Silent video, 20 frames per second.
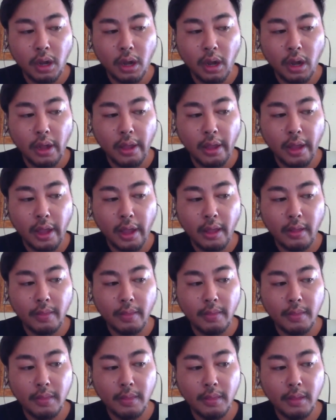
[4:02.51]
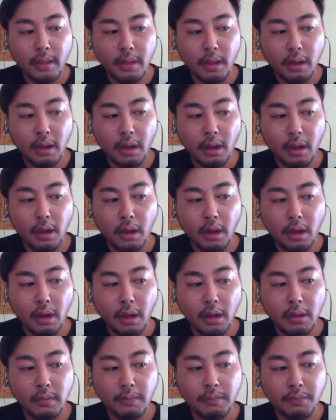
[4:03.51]
Uh, and
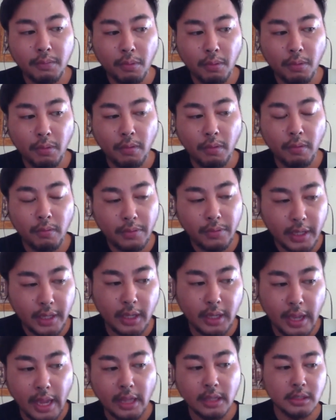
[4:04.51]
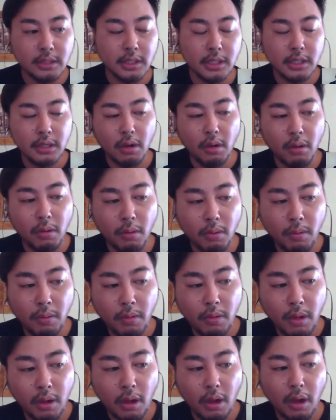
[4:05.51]
uh, for the VSDO,
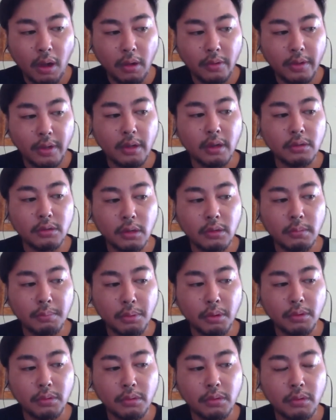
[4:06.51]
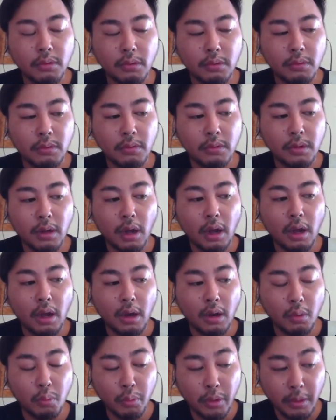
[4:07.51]
uh, the Cardano protocol
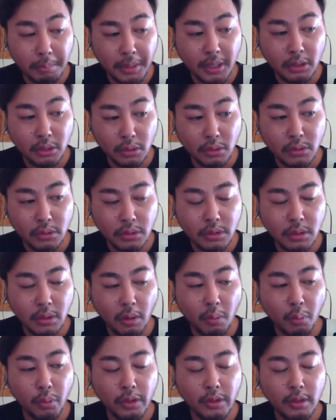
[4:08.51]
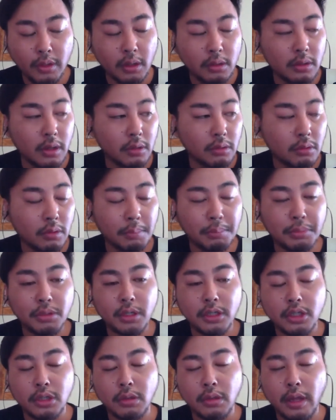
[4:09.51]
will be used when the Cardano
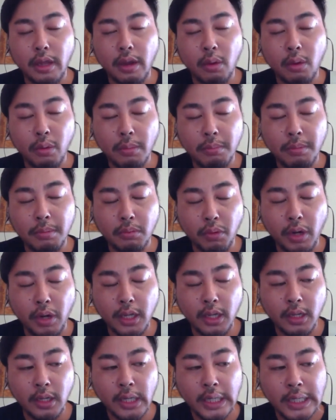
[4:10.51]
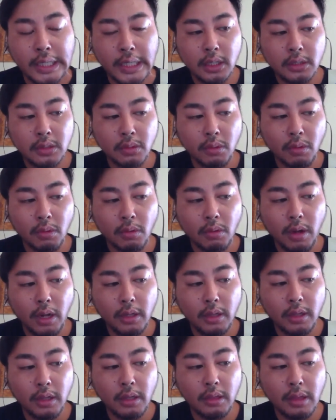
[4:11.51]
computation layer will be ready. So
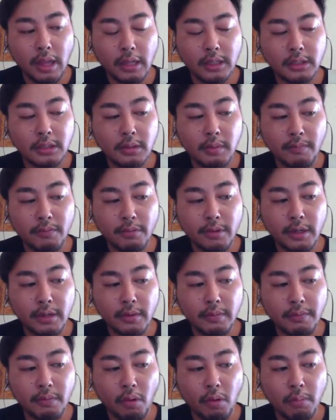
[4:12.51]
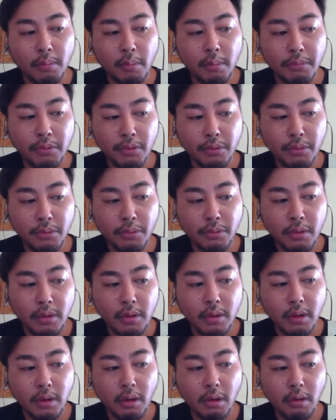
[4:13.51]
I think that's the brief overview
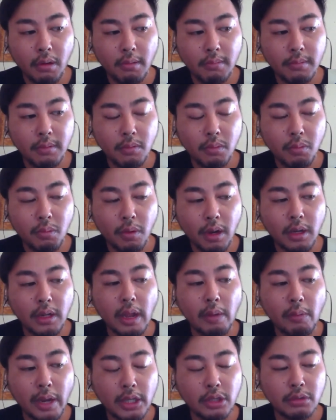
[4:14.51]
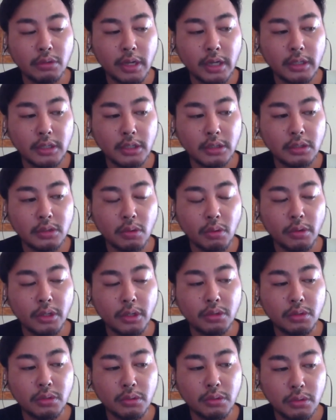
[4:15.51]
of what Y2X is
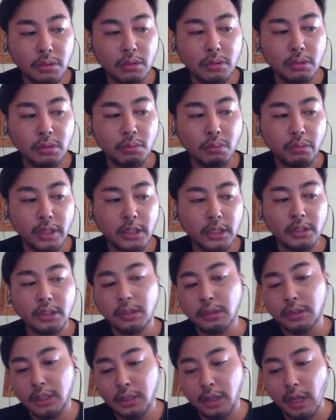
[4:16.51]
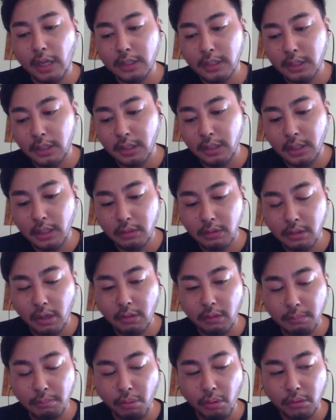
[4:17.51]
going to do with utilizing
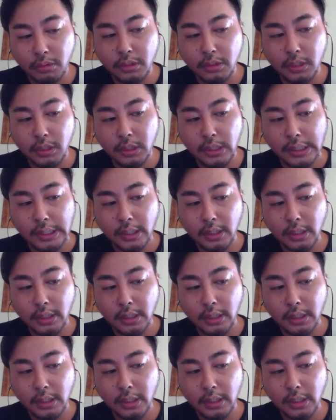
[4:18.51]
Cardano blockchain.